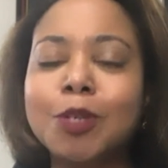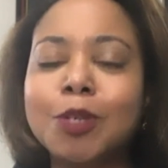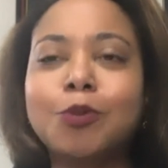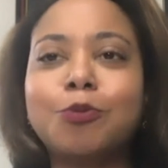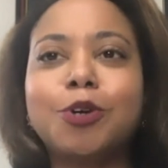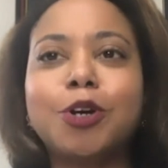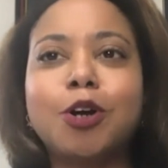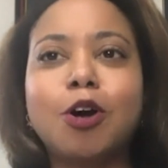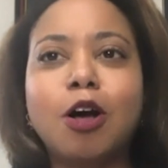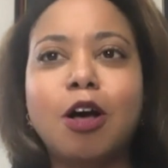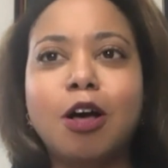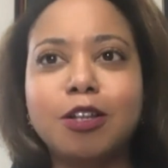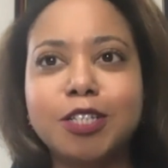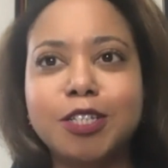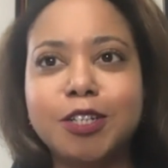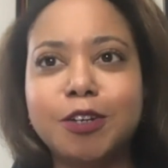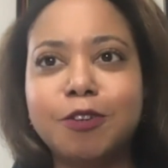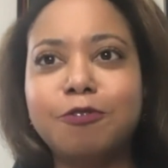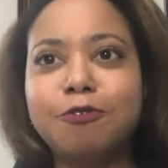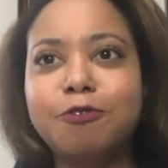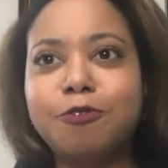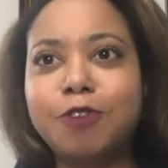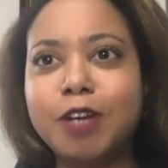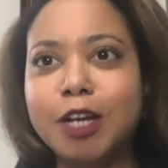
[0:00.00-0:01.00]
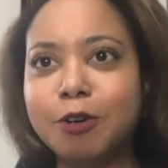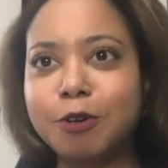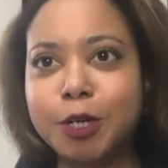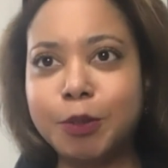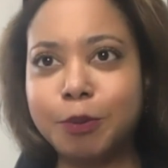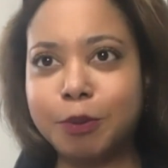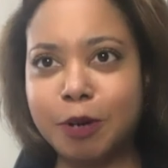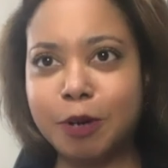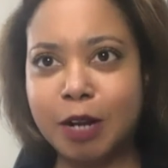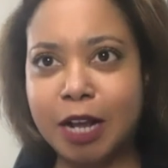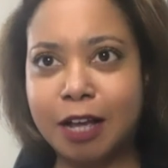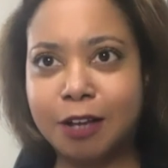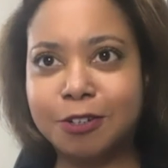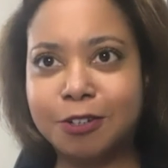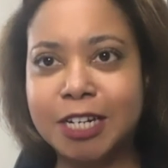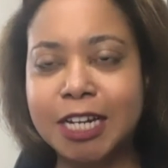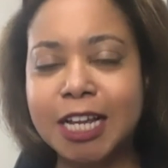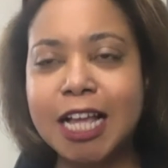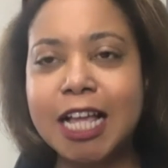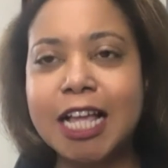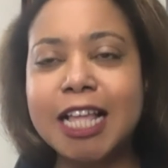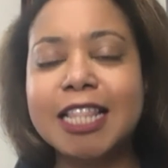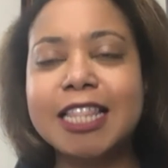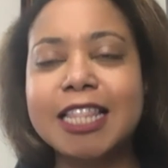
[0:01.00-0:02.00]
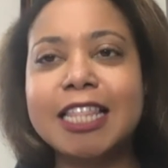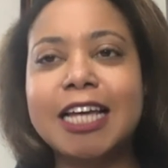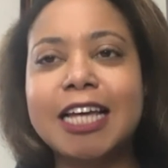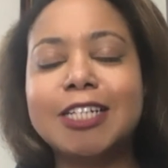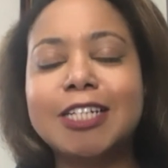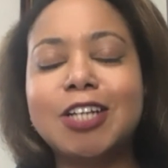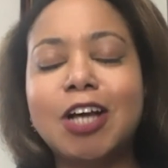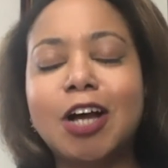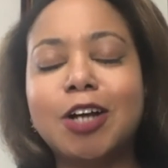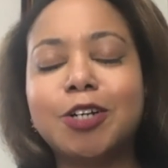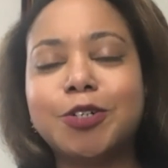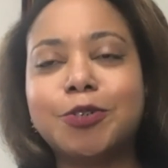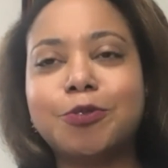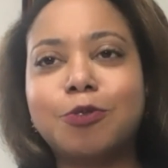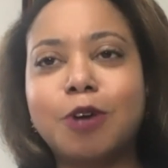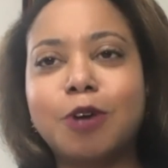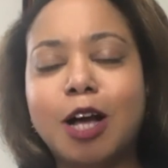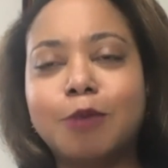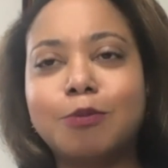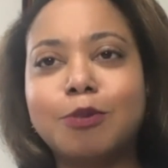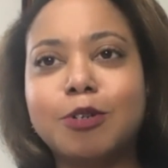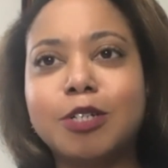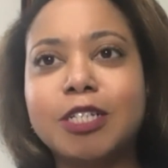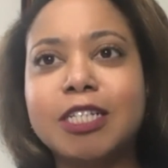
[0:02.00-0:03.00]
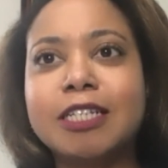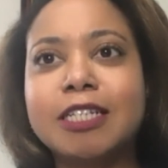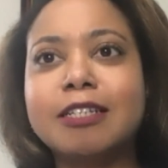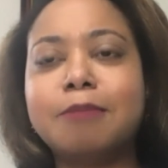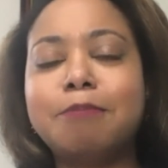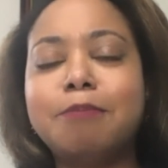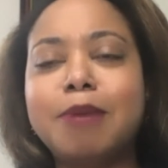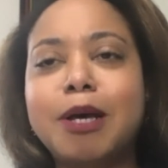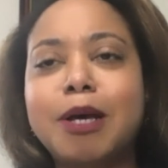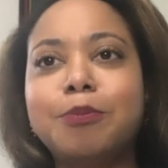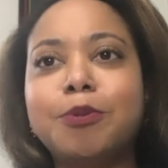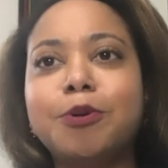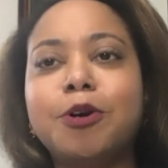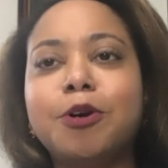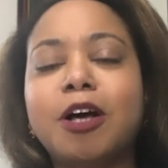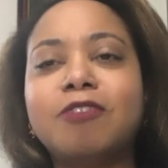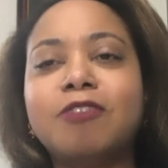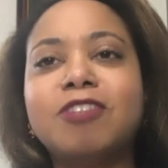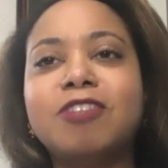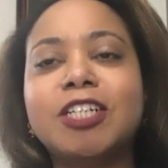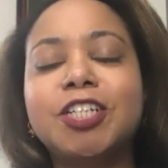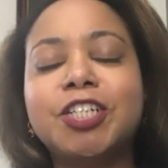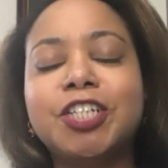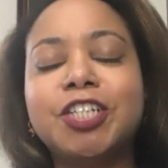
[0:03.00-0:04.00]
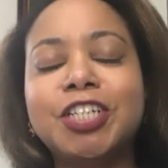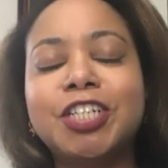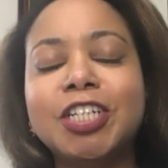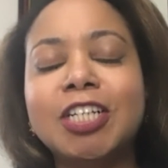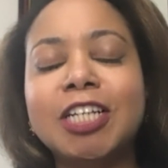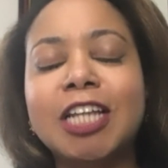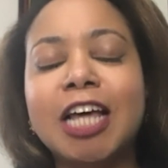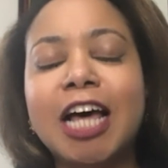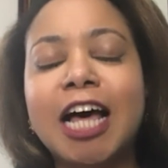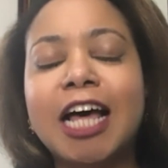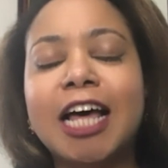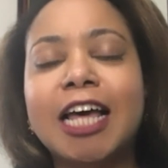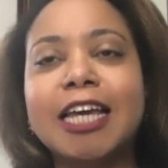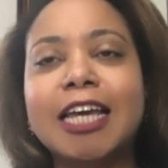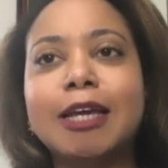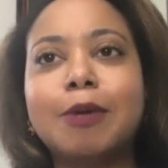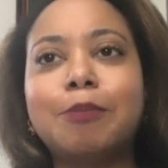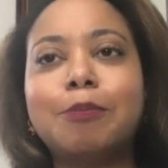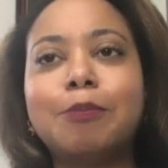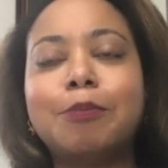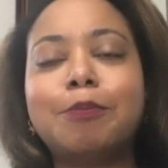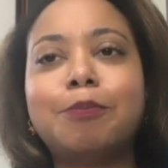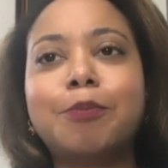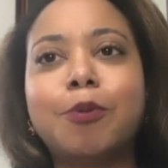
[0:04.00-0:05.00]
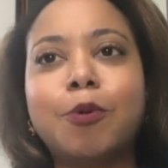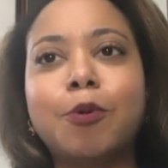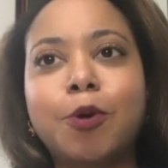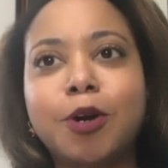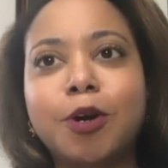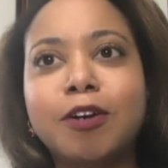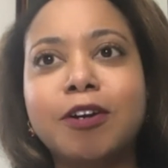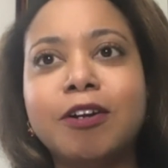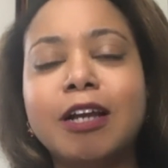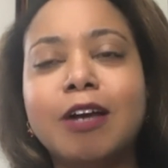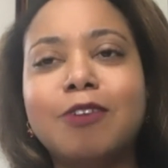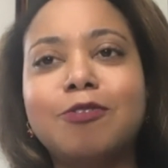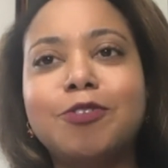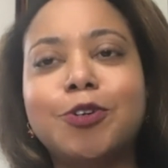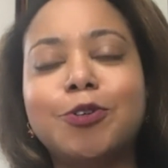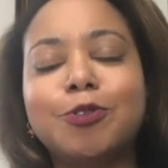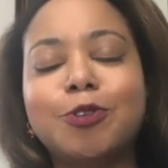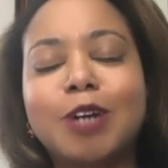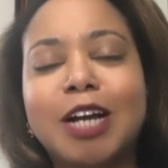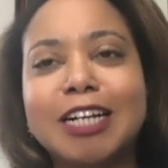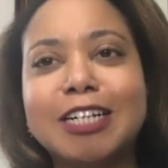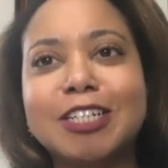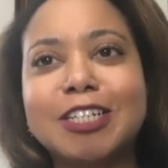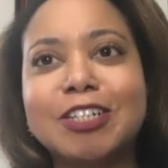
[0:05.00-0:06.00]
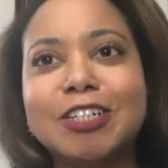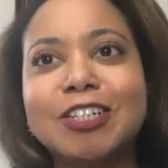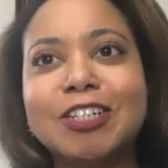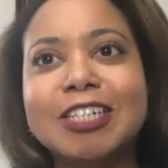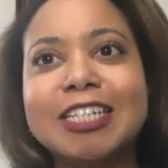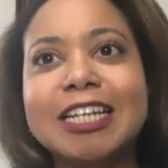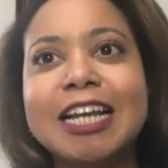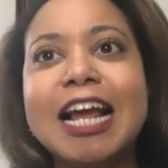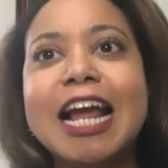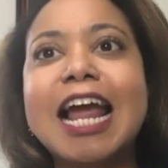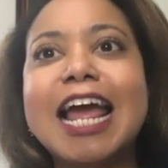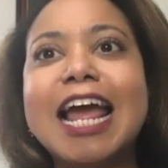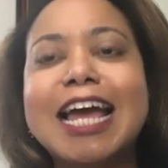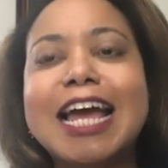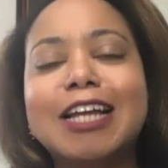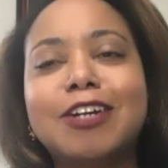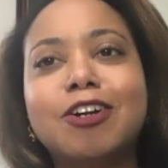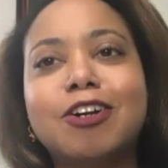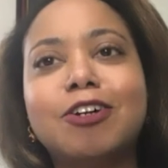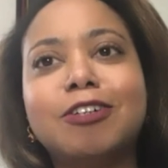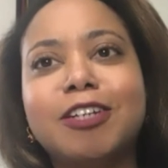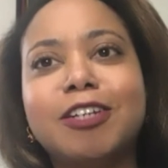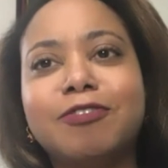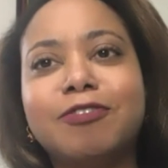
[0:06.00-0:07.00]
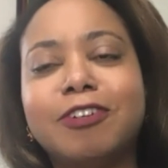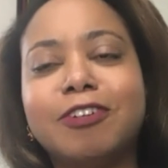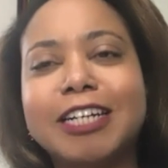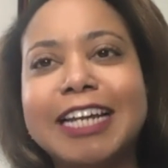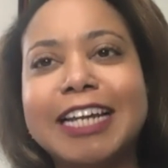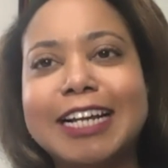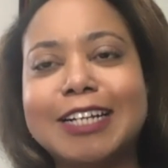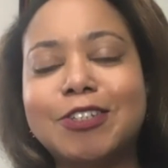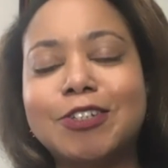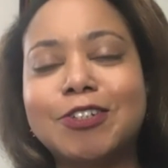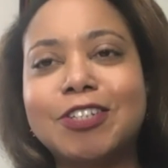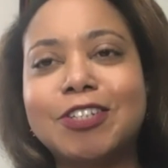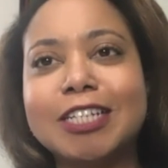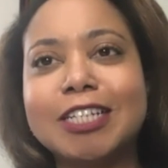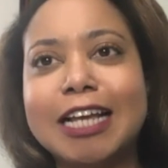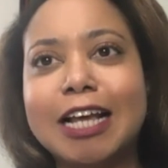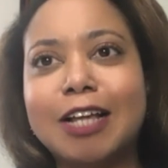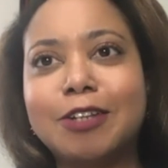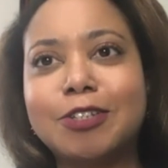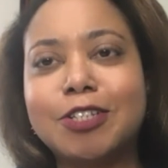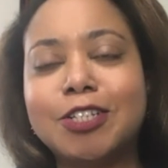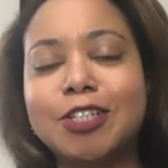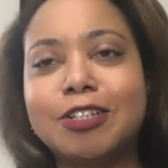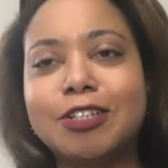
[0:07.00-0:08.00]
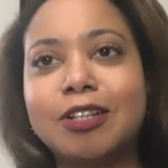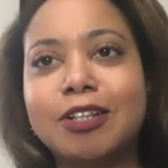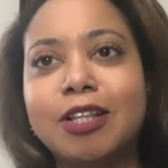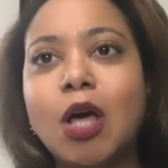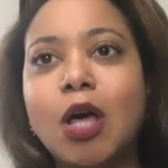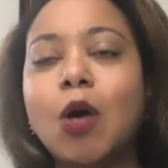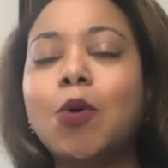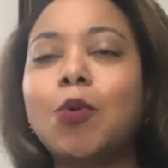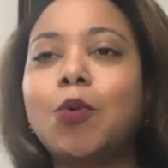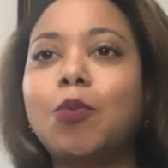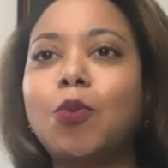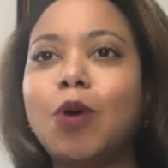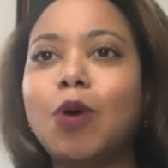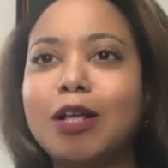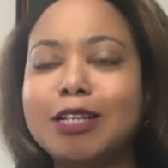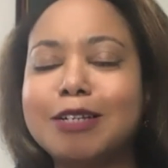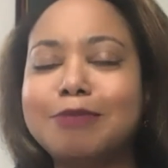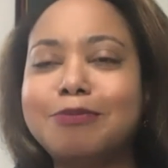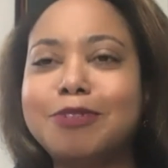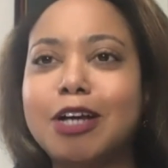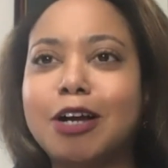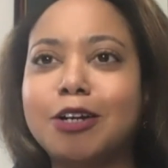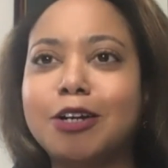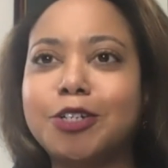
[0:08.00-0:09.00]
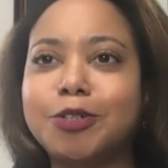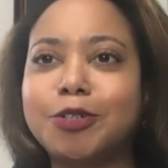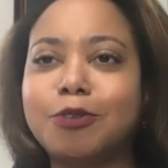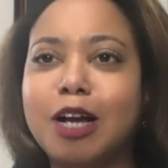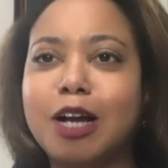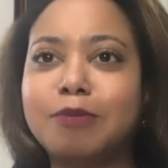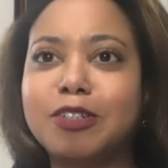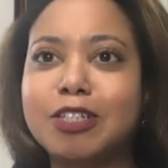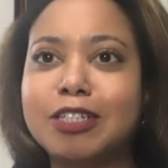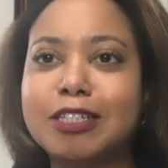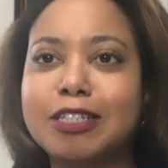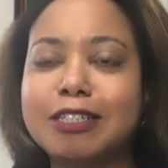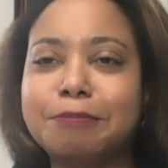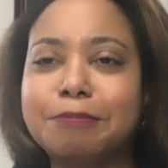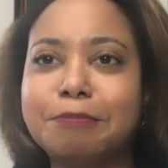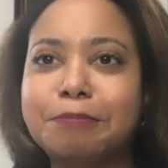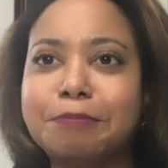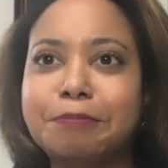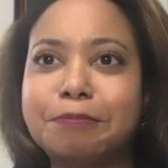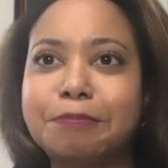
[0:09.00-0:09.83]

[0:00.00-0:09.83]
We're also very proud that Dr. Roberts is a member of the GLI Board of Directors and our Liver Cancers Council. Welcome, Dr. Roberts.